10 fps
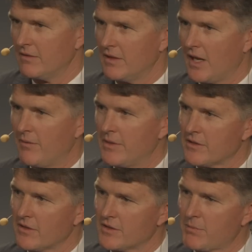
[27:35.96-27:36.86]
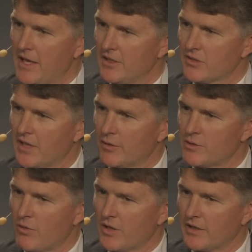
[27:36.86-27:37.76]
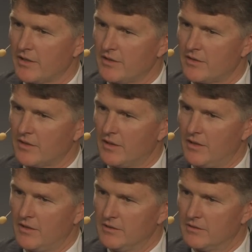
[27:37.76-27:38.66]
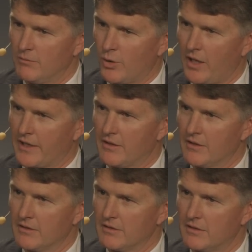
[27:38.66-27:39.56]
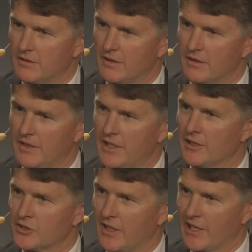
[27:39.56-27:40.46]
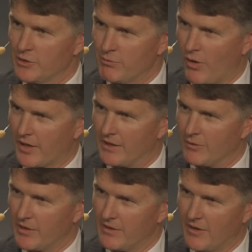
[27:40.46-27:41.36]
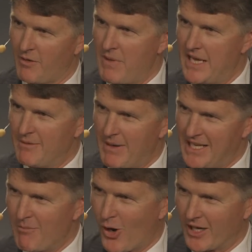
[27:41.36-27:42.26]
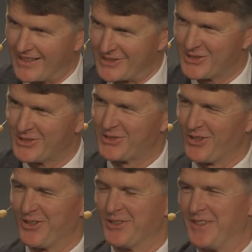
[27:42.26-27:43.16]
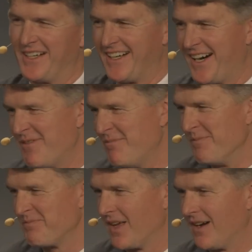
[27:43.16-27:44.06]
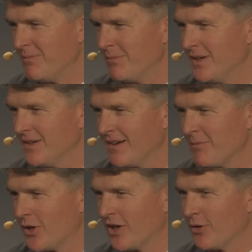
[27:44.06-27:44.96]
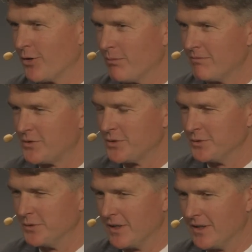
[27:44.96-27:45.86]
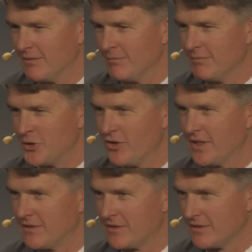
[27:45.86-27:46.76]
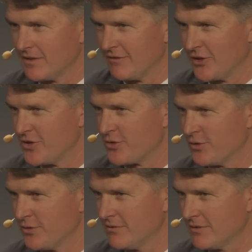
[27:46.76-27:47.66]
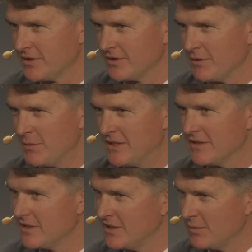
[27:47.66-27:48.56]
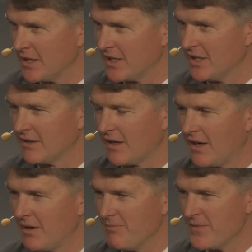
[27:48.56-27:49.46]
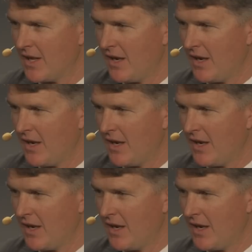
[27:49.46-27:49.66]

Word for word: Yeah, I mean, the, the Spanish language market is uh, more like the, the English language market, where there are many, many markets. So um, I'm, uh, I'm going to go to, to uh, Madrid uh, very soon to meet the team there. Um,